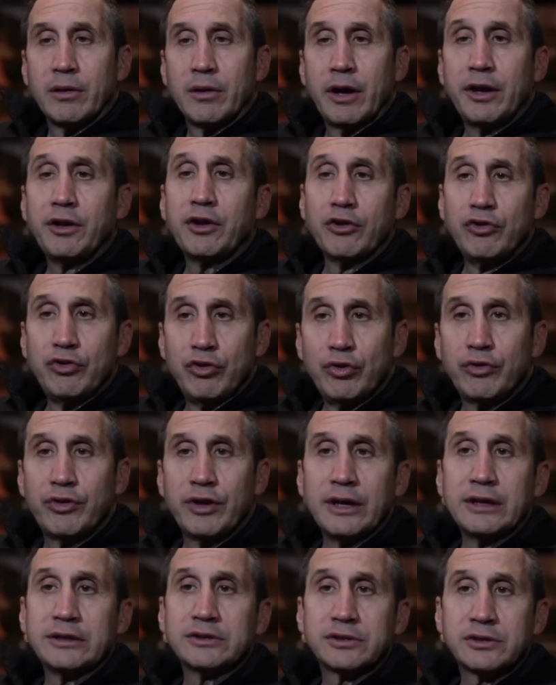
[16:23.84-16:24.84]
can do
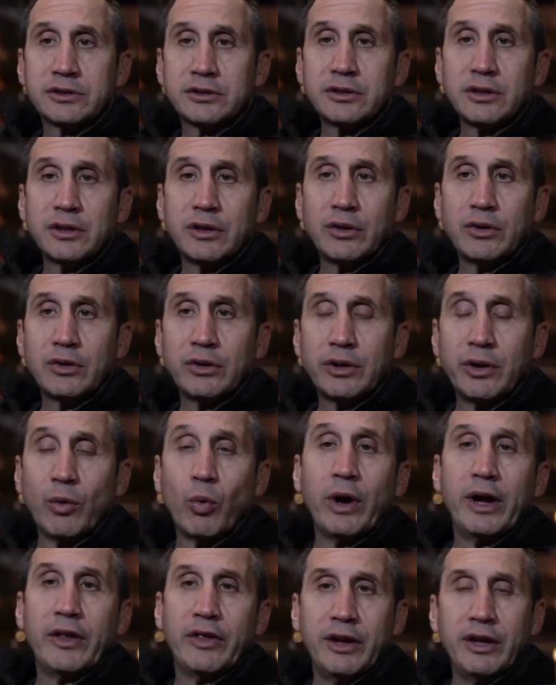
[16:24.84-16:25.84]
things, in a
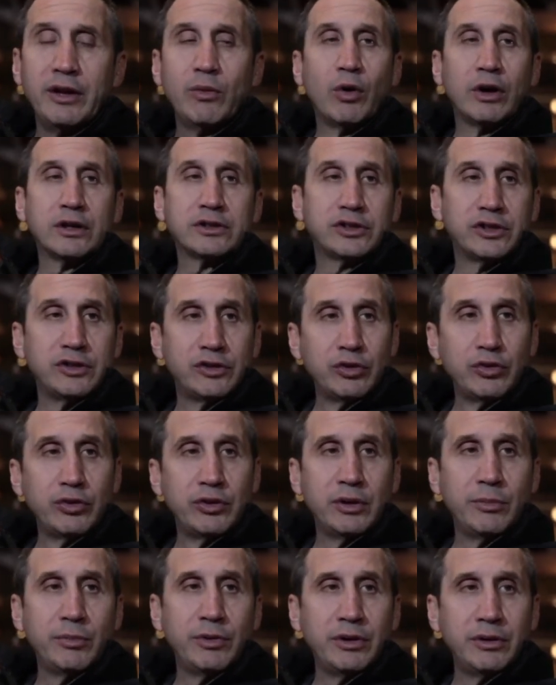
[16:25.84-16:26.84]
way that he wants to do
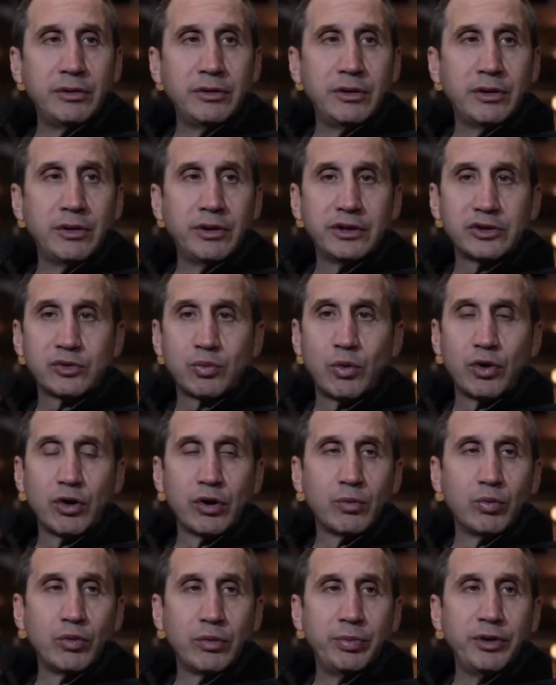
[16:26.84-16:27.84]
them, and his
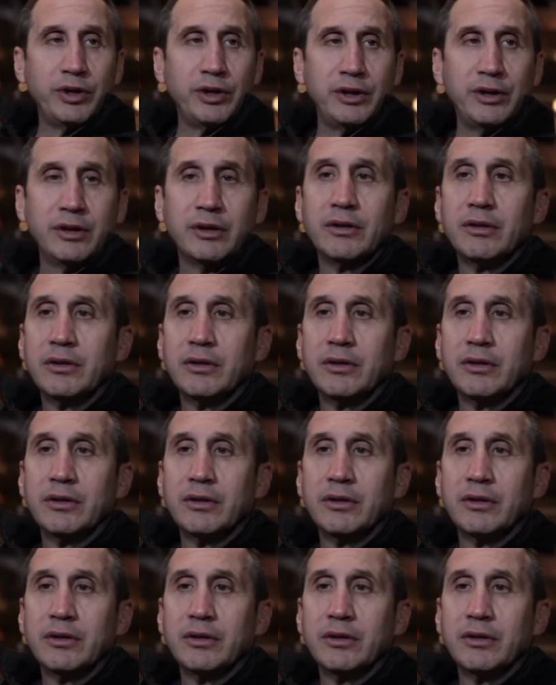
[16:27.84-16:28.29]
word will be,